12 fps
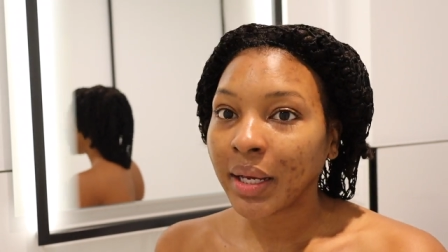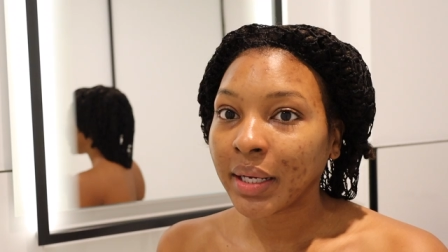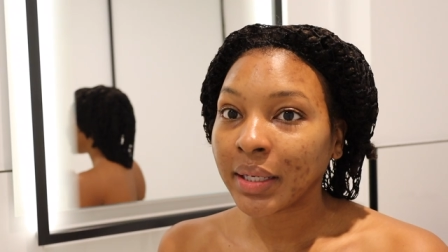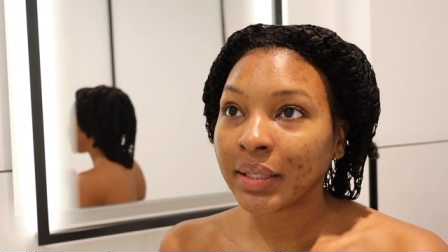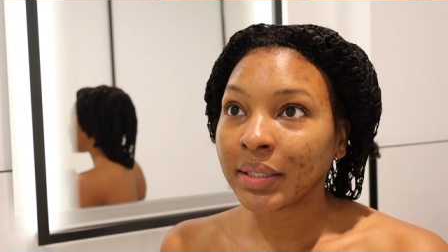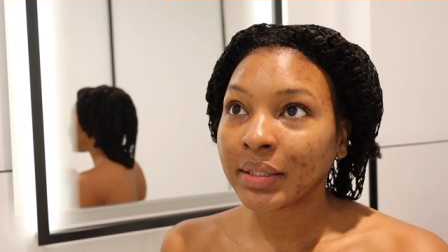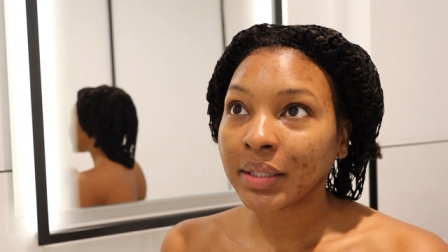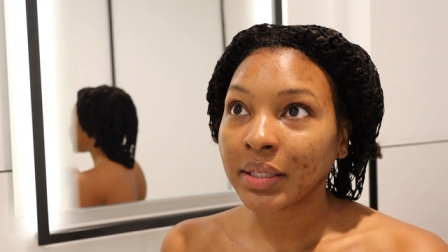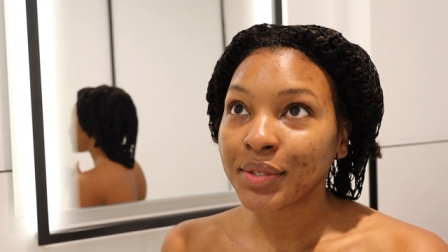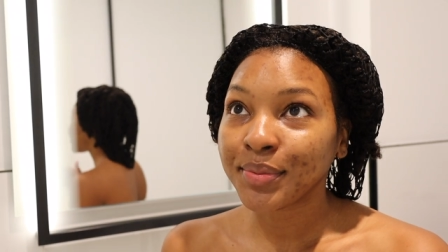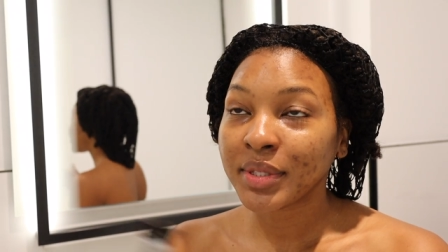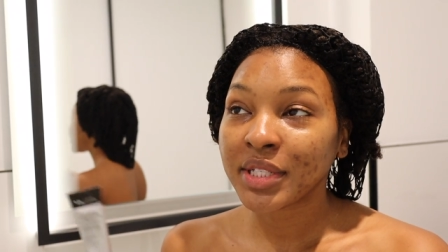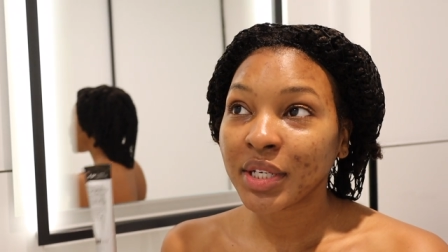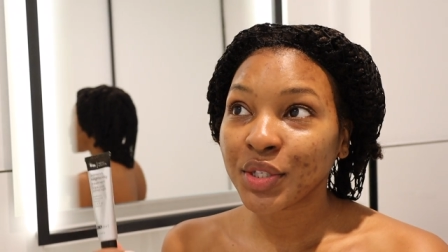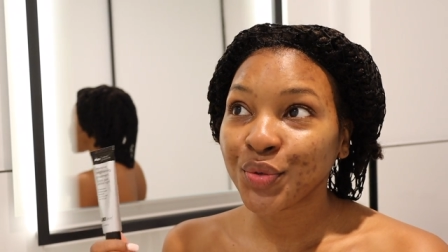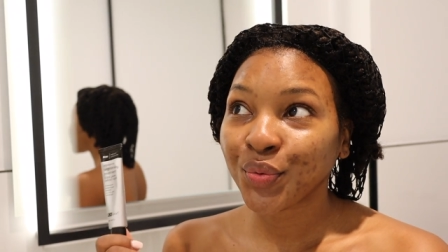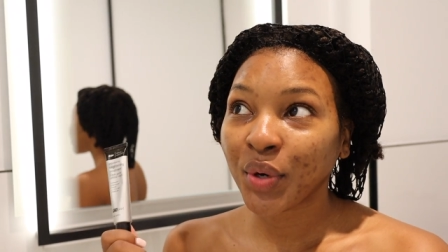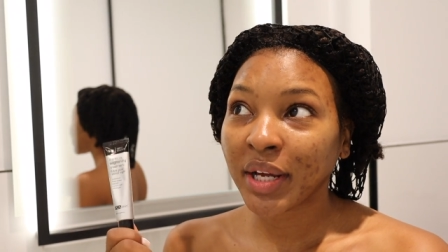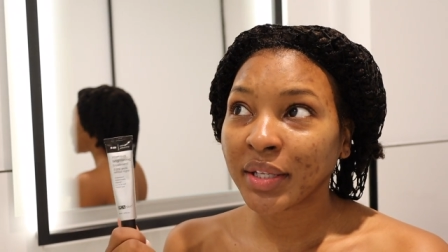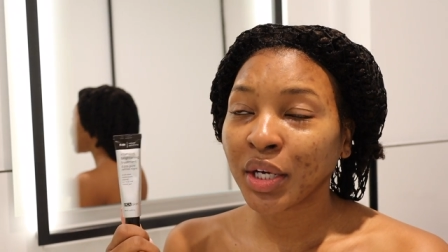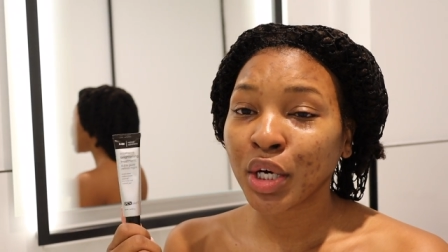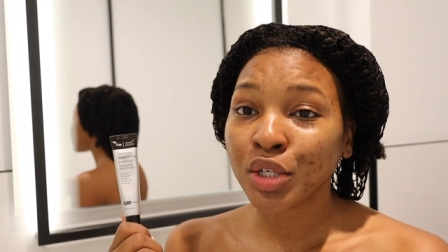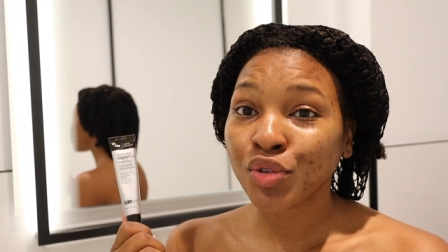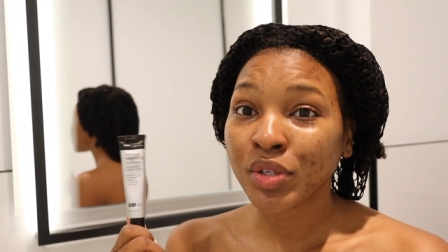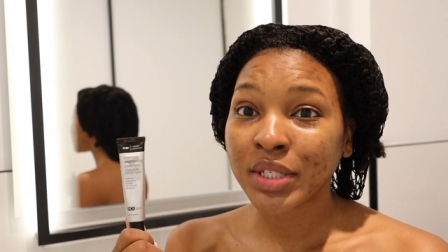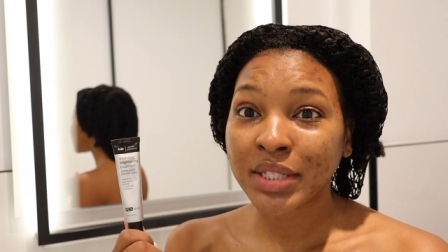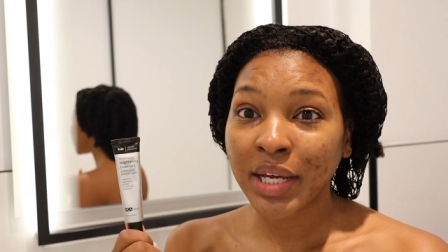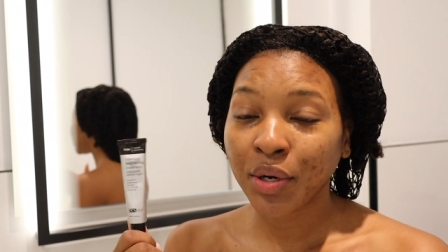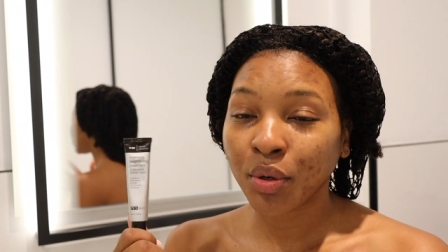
and this retails for i think 110